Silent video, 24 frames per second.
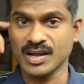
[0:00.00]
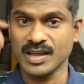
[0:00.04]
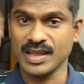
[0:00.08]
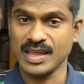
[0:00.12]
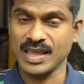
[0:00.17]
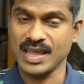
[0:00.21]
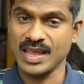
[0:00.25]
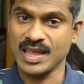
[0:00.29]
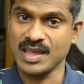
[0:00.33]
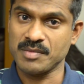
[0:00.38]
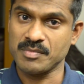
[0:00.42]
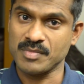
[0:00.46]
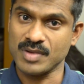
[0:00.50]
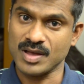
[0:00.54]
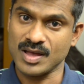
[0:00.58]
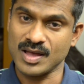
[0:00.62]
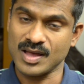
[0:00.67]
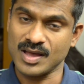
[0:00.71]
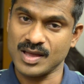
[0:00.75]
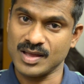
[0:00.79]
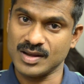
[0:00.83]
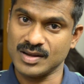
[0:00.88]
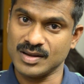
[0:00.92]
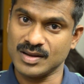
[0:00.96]
came
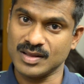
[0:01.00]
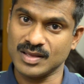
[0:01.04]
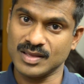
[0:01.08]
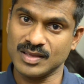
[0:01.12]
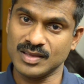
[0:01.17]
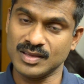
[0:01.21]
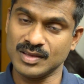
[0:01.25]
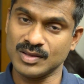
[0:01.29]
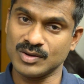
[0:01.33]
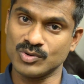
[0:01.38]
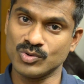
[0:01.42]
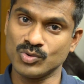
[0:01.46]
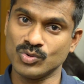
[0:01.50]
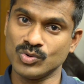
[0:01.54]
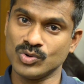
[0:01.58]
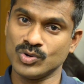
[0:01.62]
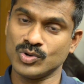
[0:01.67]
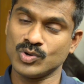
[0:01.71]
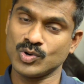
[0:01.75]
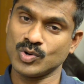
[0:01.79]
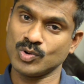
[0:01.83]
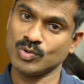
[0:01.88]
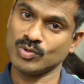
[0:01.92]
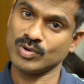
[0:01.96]
and he ruled
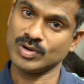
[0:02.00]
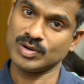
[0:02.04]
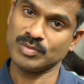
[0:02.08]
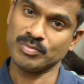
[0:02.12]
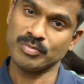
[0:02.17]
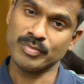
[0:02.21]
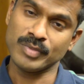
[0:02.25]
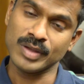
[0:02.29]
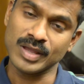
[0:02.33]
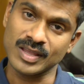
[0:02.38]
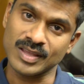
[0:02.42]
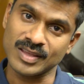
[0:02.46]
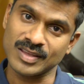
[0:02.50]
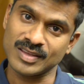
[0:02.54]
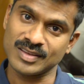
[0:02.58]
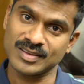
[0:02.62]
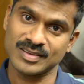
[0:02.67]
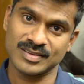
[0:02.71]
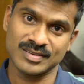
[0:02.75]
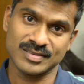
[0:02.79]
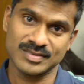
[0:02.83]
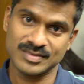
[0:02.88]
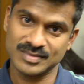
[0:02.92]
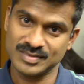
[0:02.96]
over me,
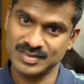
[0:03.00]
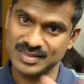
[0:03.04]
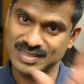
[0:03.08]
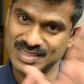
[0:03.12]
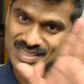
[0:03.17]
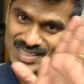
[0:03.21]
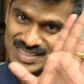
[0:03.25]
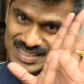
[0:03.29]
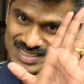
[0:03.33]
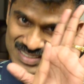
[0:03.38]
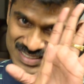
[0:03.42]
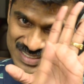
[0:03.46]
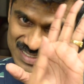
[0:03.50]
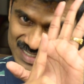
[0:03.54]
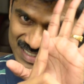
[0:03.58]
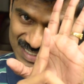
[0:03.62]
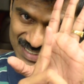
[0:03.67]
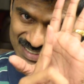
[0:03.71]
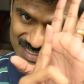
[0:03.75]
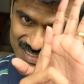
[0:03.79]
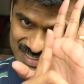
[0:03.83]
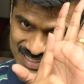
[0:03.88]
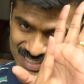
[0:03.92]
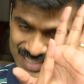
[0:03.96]
it is
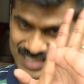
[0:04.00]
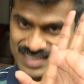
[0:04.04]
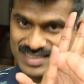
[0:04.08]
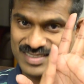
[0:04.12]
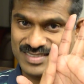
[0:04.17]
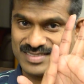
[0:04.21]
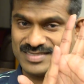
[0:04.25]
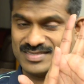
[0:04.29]
this thing.